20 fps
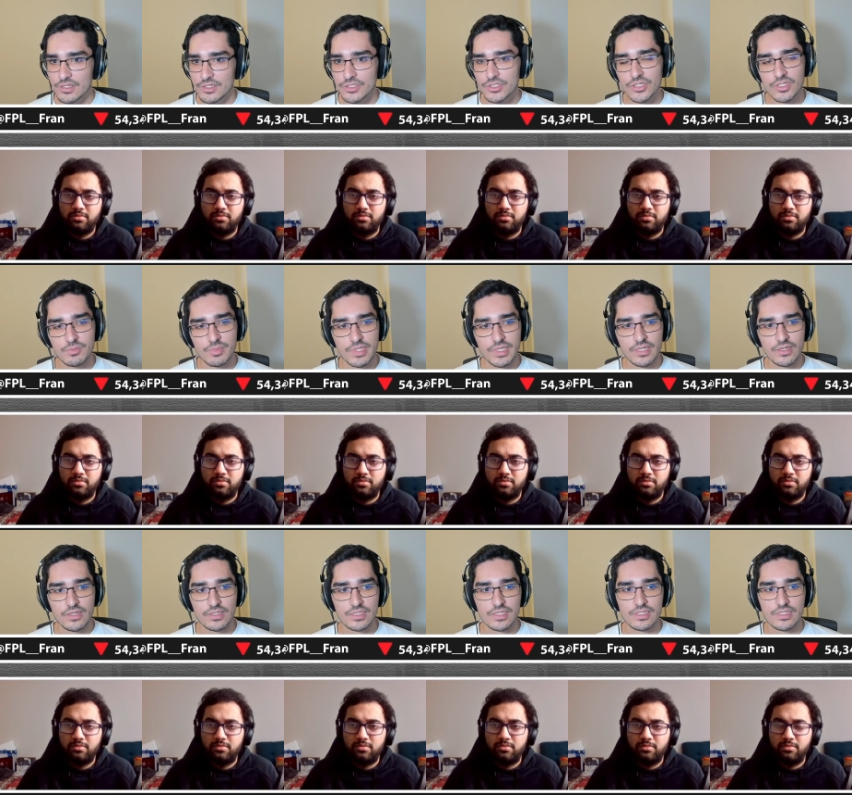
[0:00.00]
Speaker 1: just
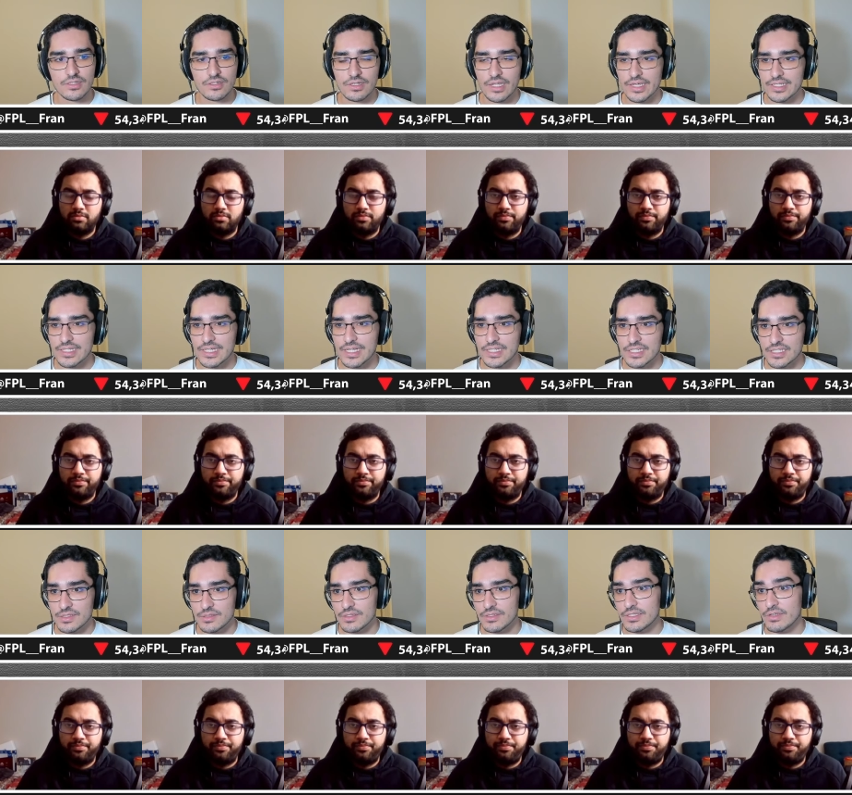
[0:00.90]
because his underlying stats
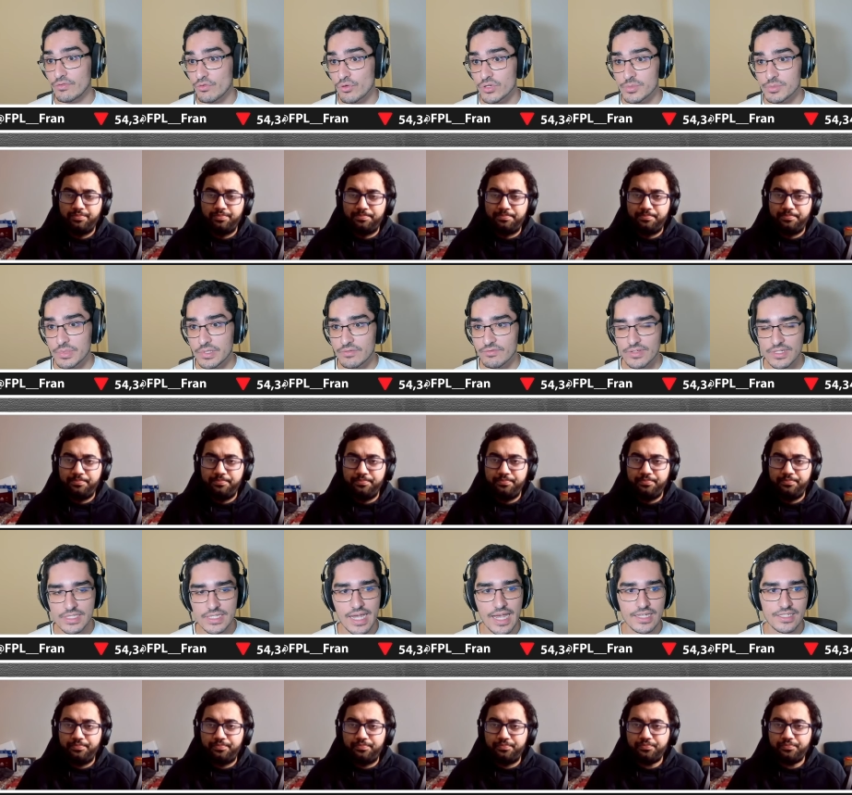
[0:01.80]
has, of course, been
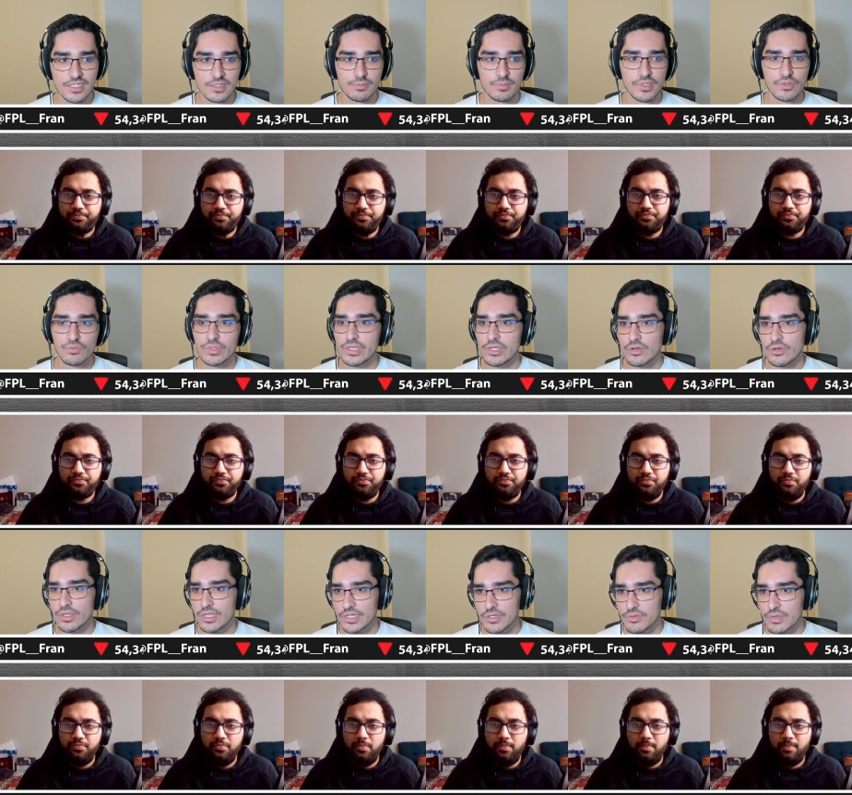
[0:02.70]
fantastic. But we know
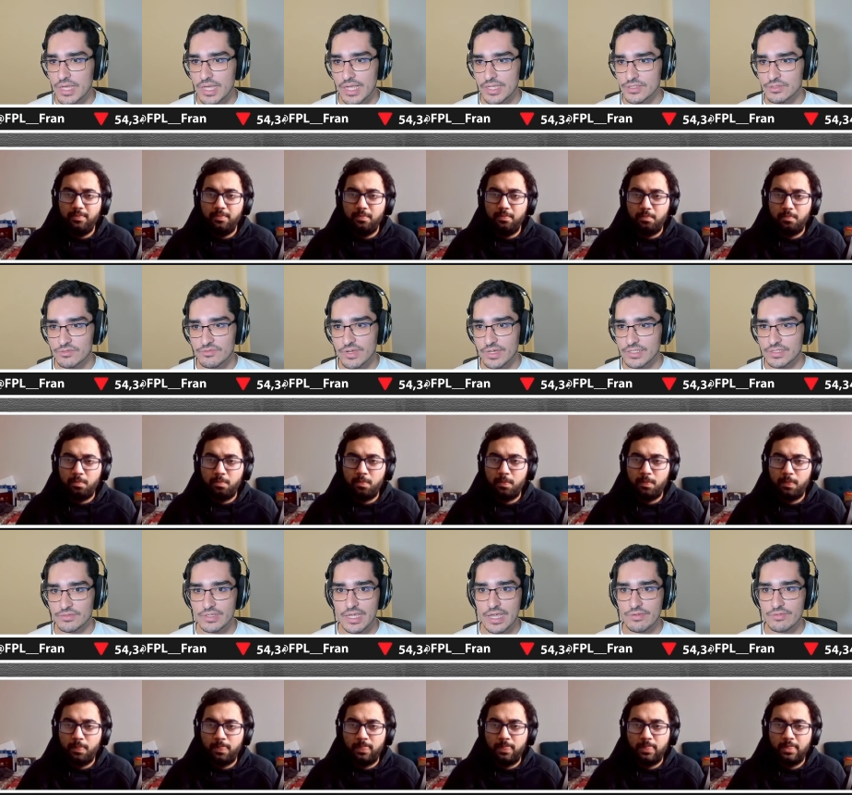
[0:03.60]
that Newcastle
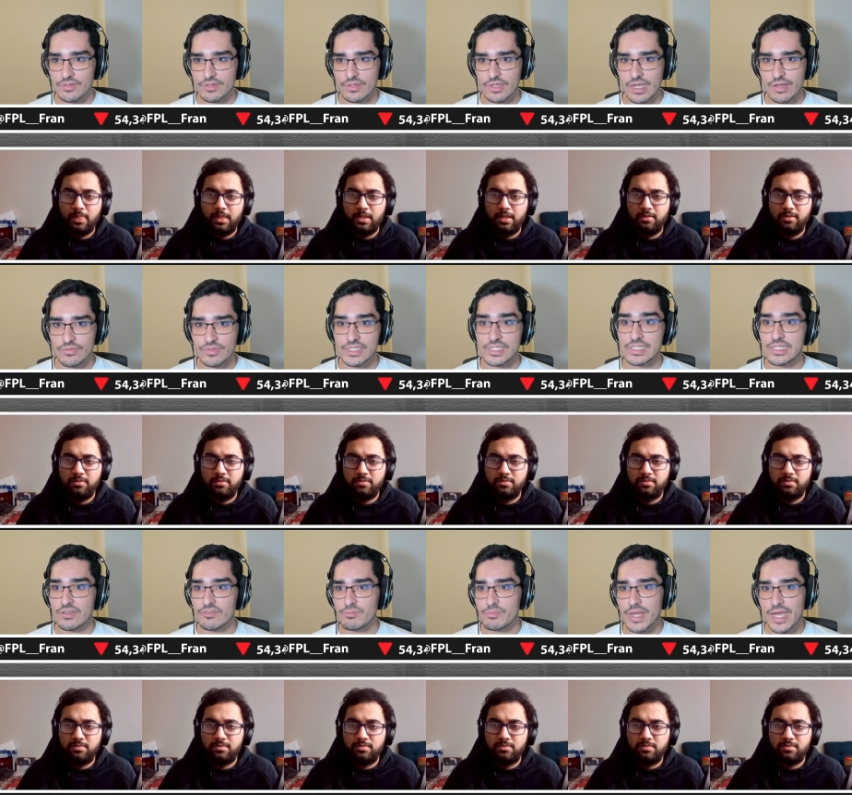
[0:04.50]
effectively have a, have a sea
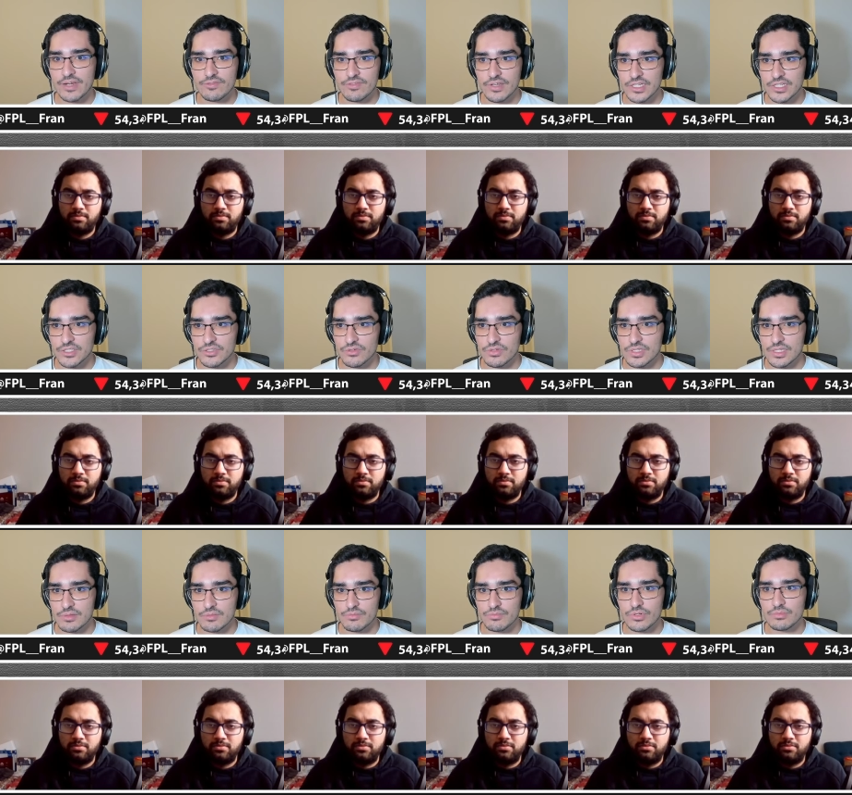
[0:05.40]
of bad fixtures
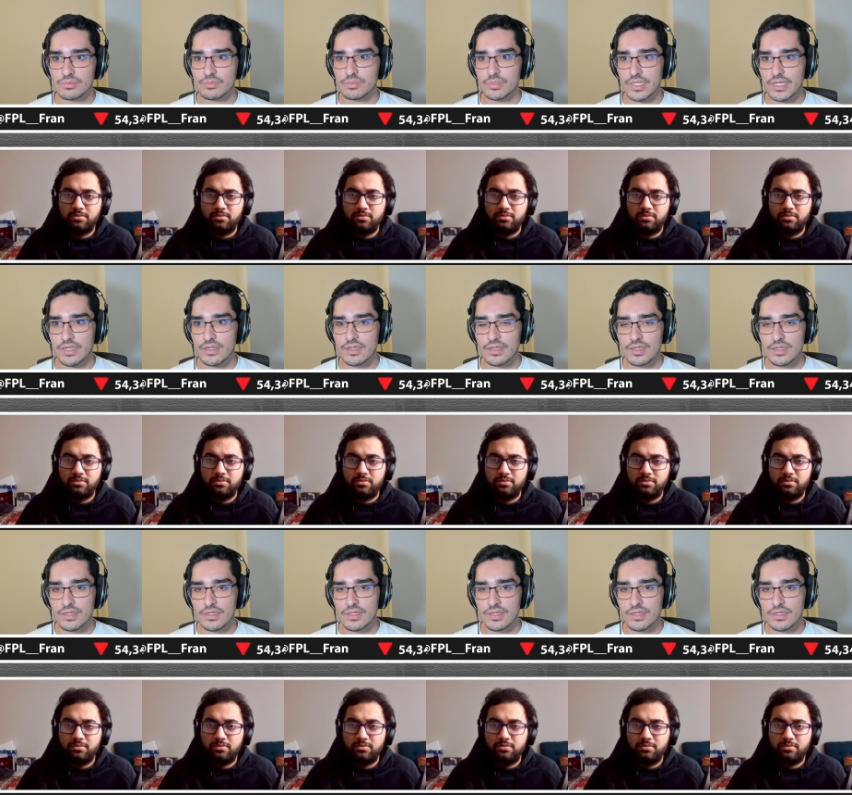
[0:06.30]
and probably.